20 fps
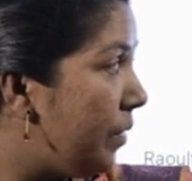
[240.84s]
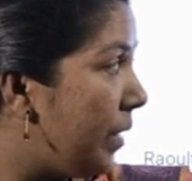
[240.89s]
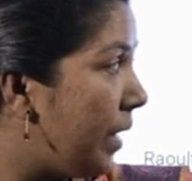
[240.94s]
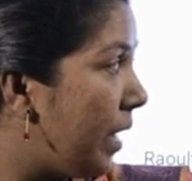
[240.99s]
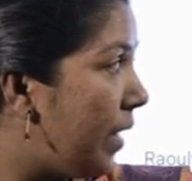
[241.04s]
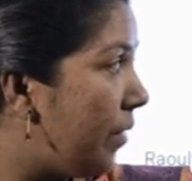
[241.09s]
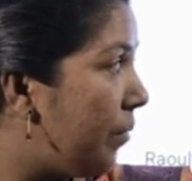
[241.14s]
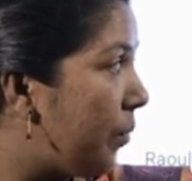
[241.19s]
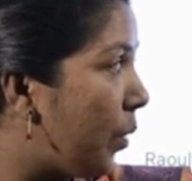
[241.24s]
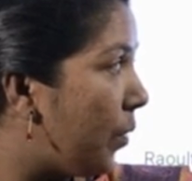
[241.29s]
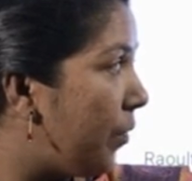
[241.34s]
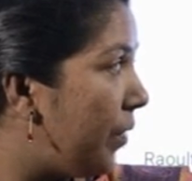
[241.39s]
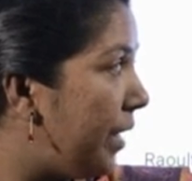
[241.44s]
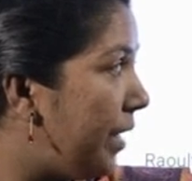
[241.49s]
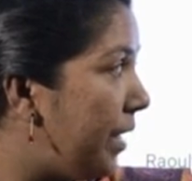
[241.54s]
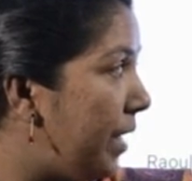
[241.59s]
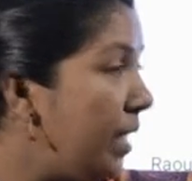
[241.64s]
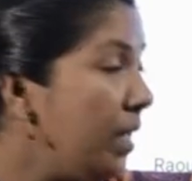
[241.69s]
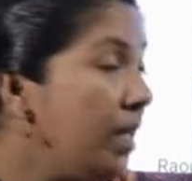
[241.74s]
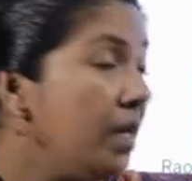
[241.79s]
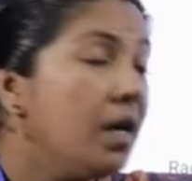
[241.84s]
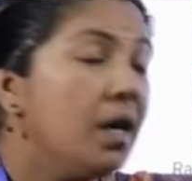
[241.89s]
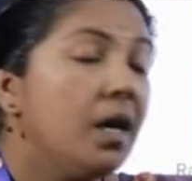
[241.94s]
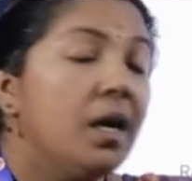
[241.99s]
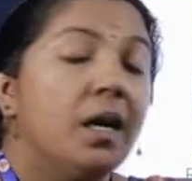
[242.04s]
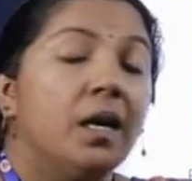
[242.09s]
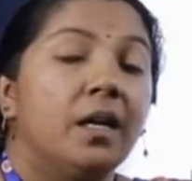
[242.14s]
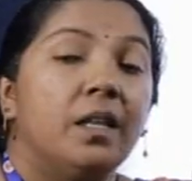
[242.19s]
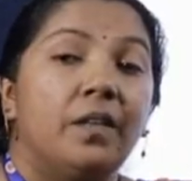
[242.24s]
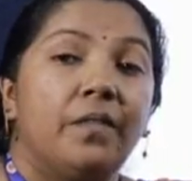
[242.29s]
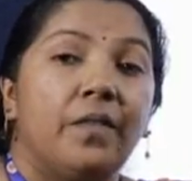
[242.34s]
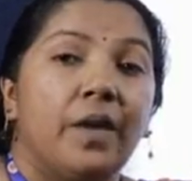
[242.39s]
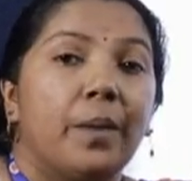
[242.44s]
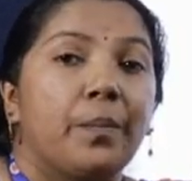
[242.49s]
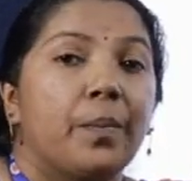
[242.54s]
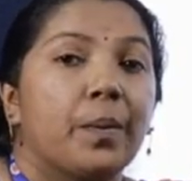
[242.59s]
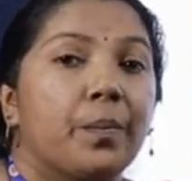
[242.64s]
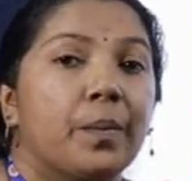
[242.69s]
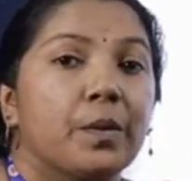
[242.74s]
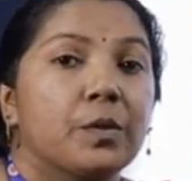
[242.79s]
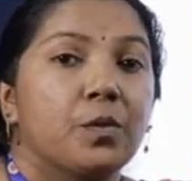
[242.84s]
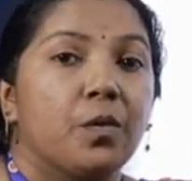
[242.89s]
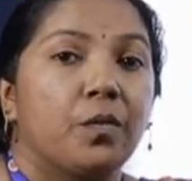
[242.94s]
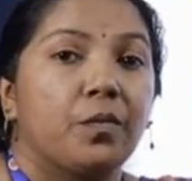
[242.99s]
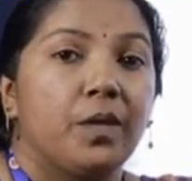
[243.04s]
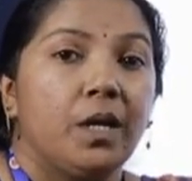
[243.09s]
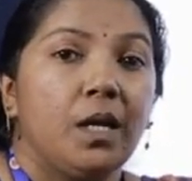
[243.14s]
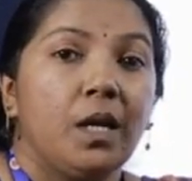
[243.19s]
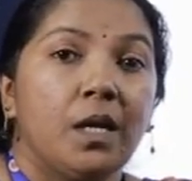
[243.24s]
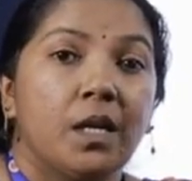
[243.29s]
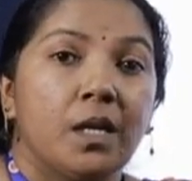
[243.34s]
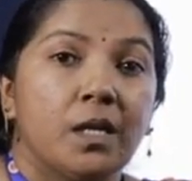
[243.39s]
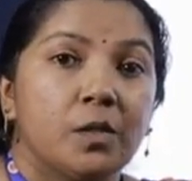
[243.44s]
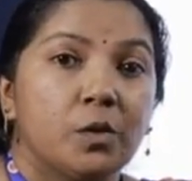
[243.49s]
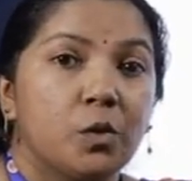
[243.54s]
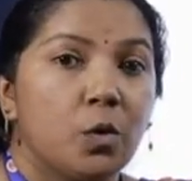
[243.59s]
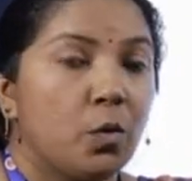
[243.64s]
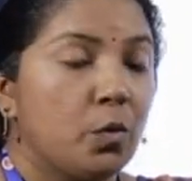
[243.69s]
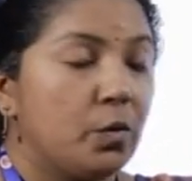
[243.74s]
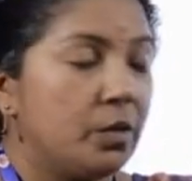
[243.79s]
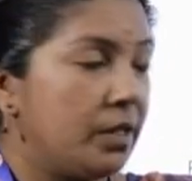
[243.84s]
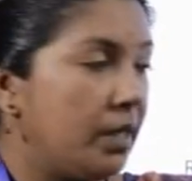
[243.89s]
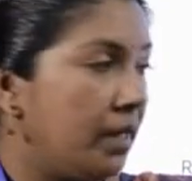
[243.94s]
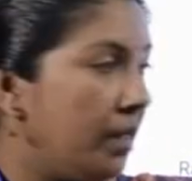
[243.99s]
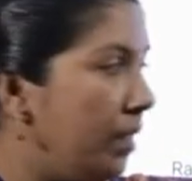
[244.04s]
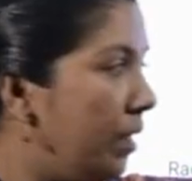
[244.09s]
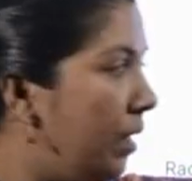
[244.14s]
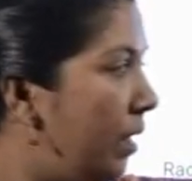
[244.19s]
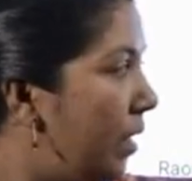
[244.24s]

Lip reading: we have provided the vapor pressure of the solution.